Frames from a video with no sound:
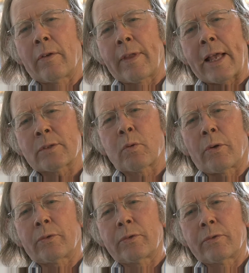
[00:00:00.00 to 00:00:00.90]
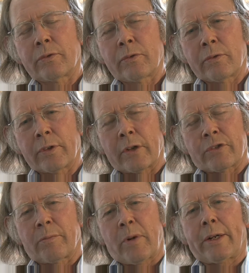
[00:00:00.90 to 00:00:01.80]
That's what the
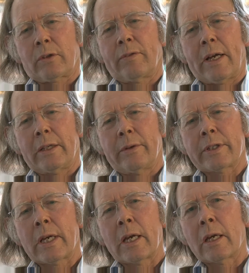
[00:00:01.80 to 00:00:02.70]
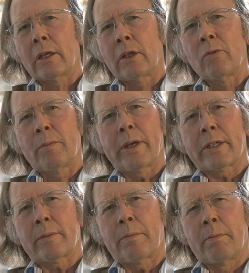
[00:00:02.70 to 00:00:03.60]
notion of practical value is. Human
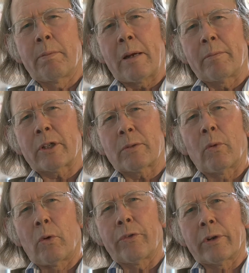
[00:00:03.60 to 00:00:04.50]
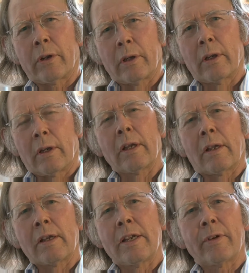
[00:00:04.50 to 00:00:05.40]
beings are about much more than
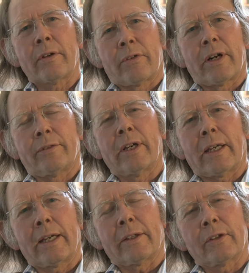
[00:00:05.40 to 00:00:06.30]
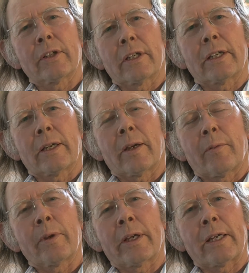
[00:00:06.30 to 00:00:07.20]
living forever and
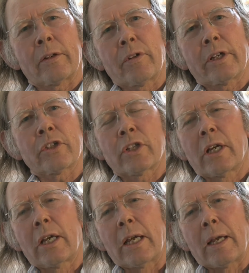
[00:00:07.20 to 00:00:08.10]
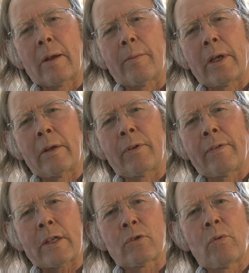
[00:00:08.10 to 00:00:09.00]
getting rich. If
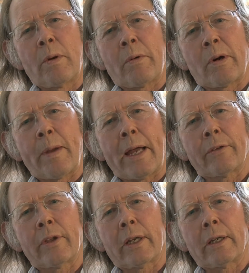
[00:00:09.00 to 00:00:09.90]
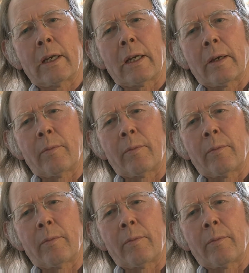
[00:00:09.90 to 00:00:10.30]
that's all we were about, then